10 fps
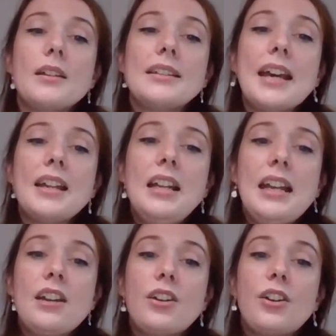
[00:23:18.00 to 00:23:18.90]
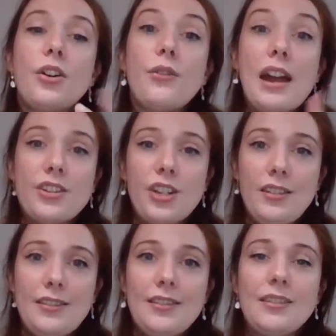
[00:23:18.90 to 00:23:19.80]
Secondly,
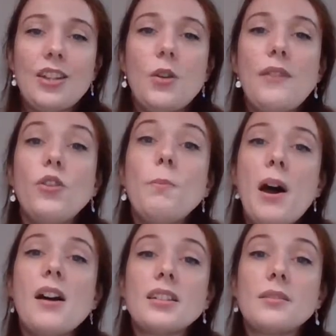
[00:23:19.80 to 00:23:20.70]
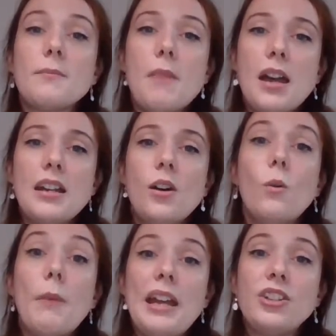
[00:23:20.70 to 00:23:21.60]
corrections. So if you pass minor or
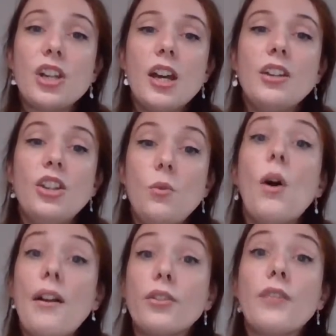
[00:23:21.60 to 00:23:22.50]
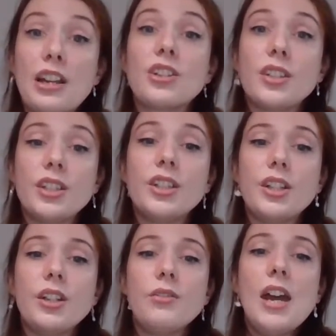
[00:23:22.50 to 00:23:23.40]
major, you will have corrections to
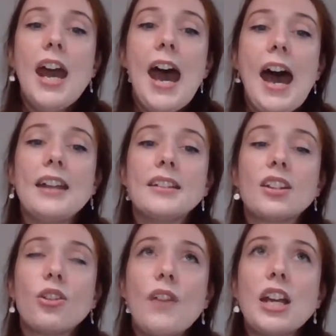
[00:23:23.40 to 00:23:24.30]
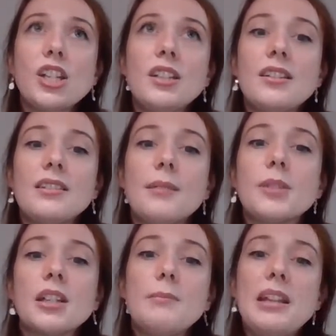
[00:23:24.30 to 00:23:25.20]
do. And corrections can
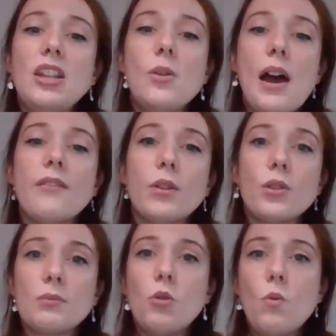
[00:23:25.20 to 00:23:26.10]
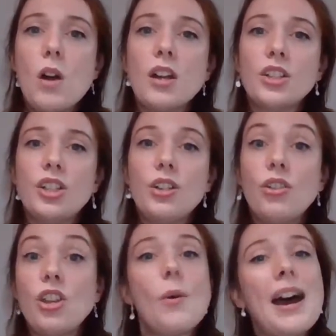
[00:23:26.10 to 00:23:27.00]
sometimes mean that you have lots more work to do
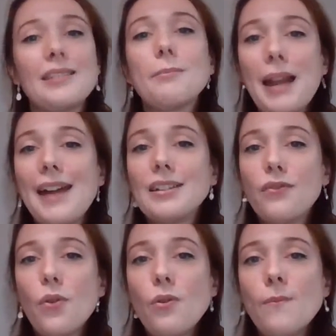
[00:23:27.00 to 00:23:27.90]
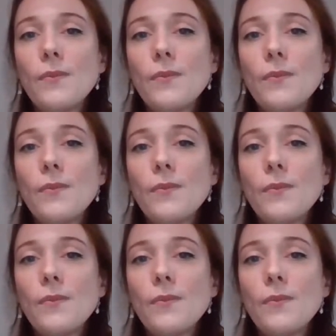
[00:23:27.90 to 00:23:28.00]
that you hadn't planned for.